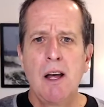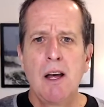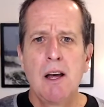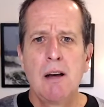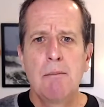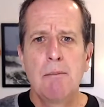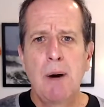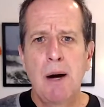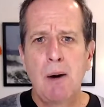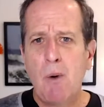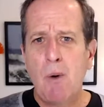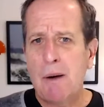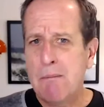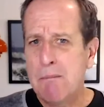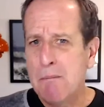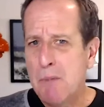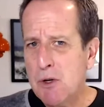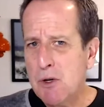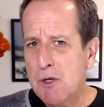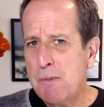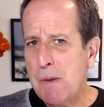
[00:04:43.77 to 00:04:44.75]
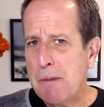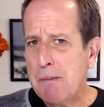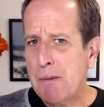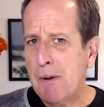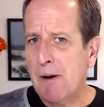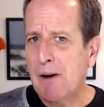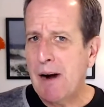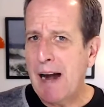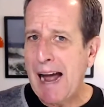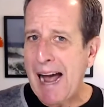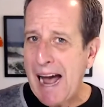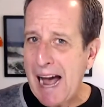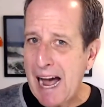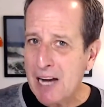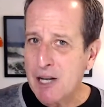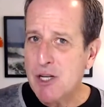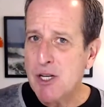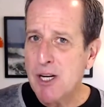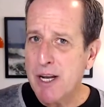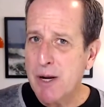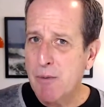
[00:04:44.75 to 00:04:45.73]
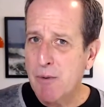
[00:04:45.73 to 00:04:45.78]
but what most people are
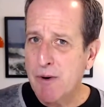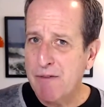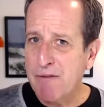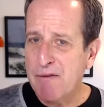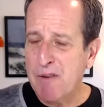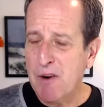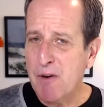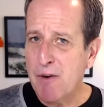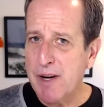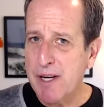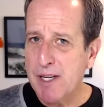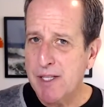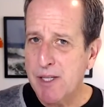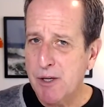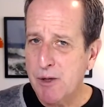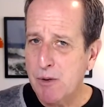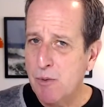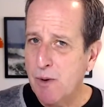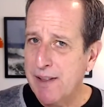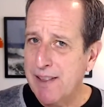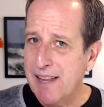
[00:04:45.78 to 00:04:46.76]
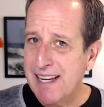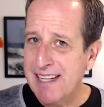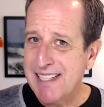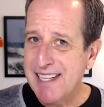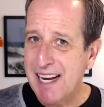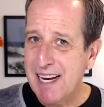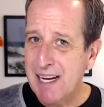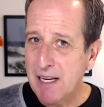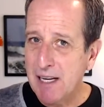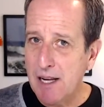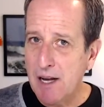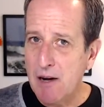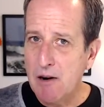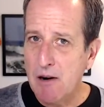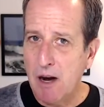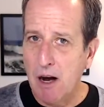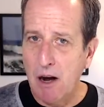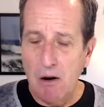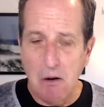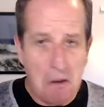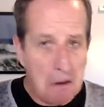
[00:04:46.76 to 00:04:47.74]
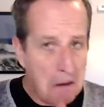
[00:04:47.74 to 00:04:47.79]
actually referring to when they say
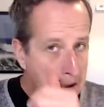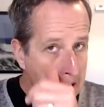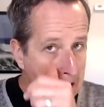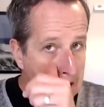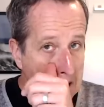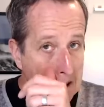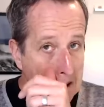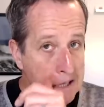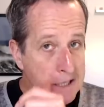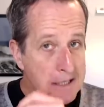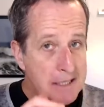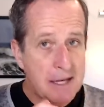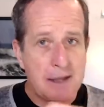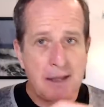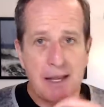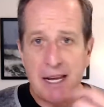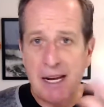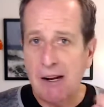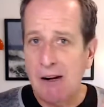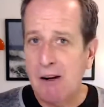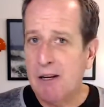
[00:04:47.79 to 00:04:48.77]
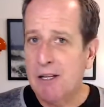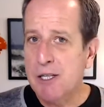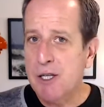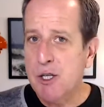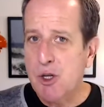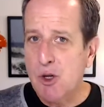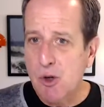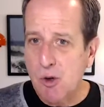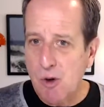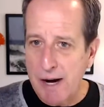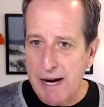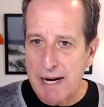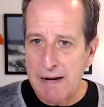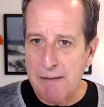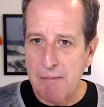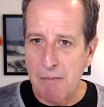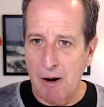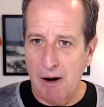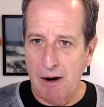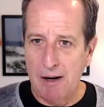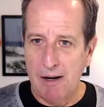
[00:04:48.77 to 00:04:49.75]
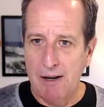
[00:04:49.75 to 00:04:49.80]
logo is a thing called a
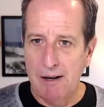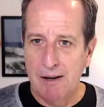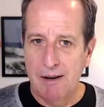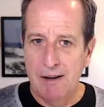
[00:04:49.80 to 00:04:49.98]
trademark,